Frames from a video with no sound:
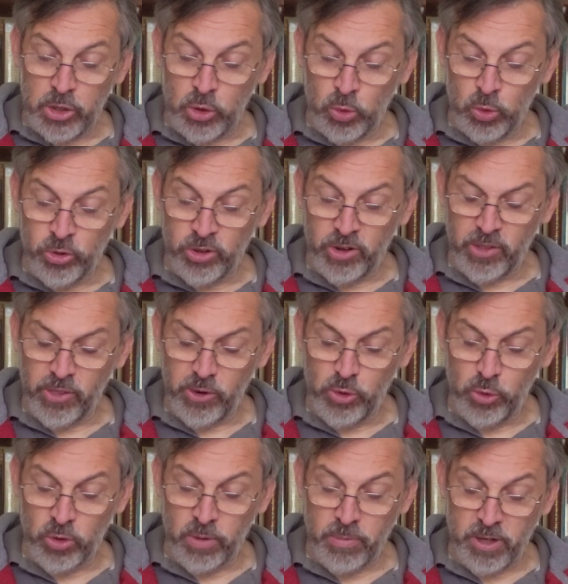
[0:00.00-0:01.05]
called to the
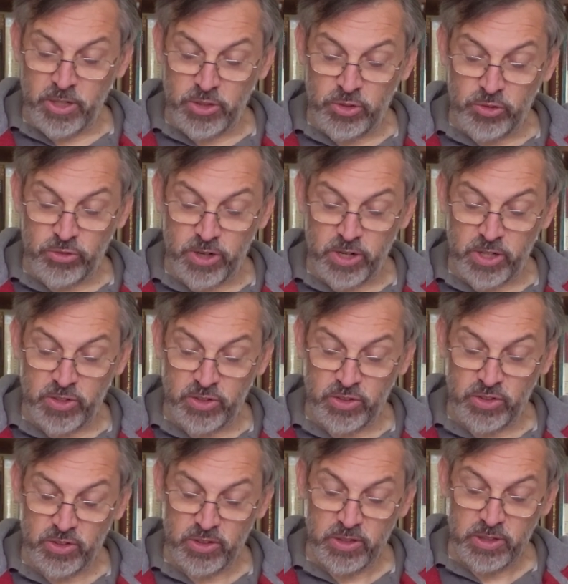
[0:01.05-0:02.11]
Lord in my
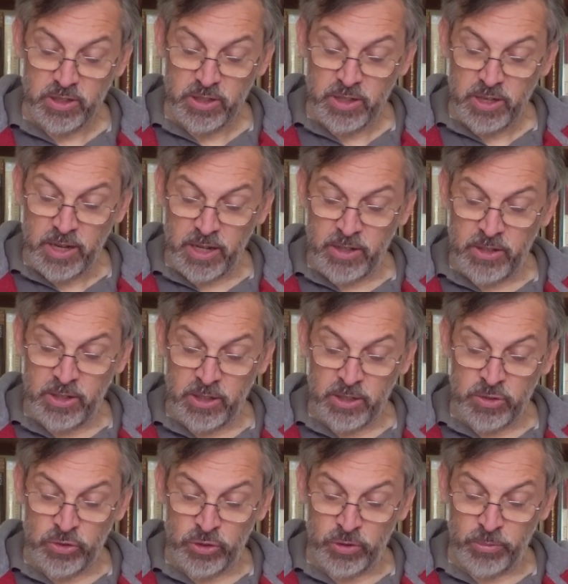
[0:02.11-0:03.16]
distress, and he
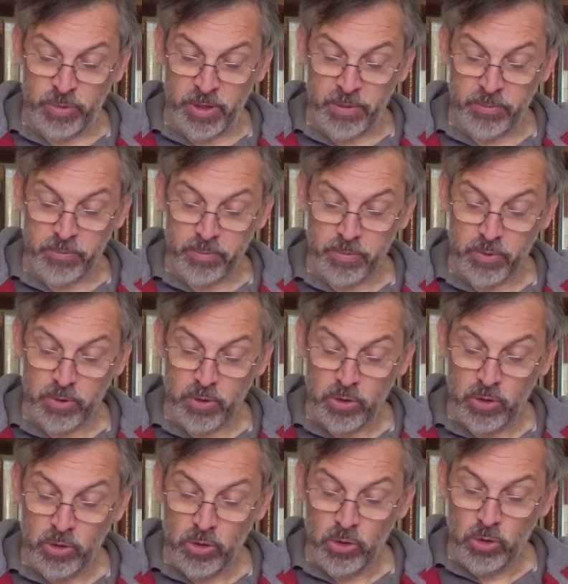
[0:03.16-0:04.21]
answered me.
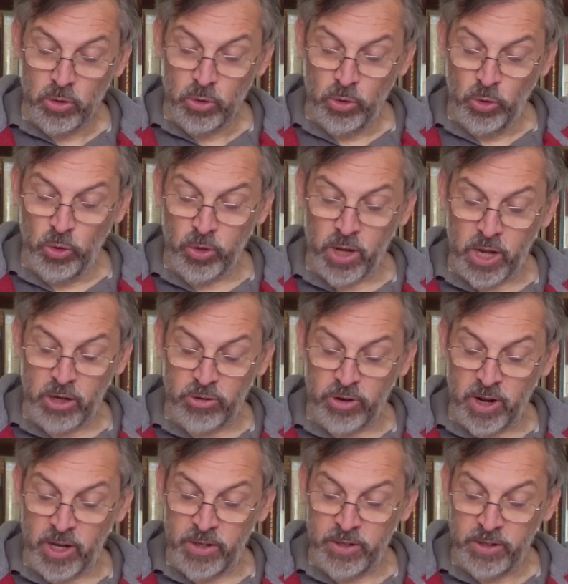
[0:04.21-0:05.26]
Lord, I
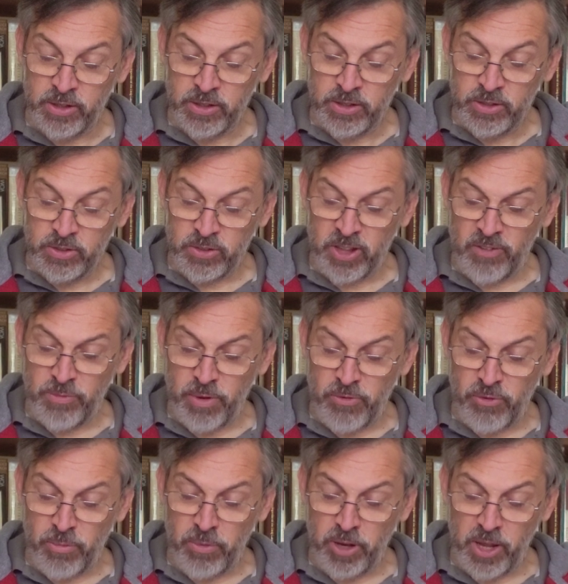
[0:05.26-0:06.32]
cried, save me
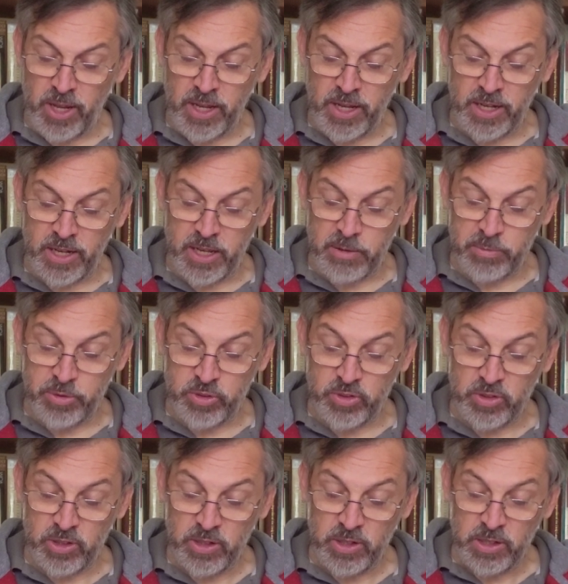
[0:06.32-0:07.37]
from lying
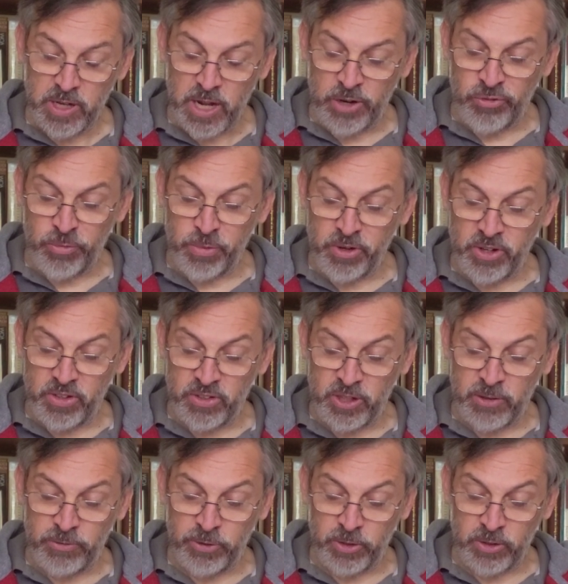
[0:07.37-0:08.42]
lips and from the
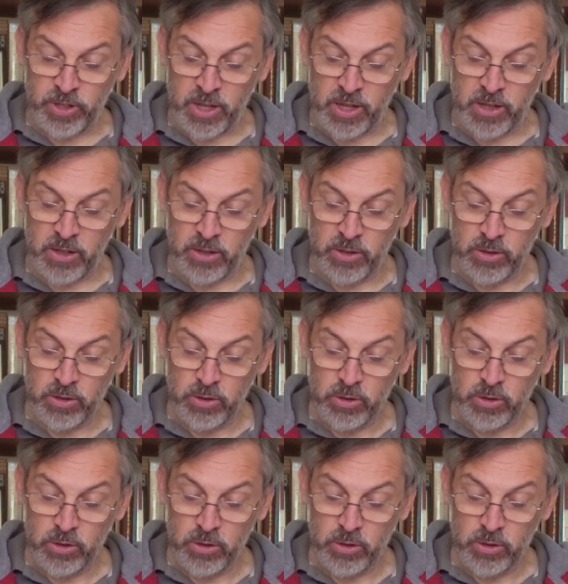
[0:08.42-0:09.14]
deceitful tongue.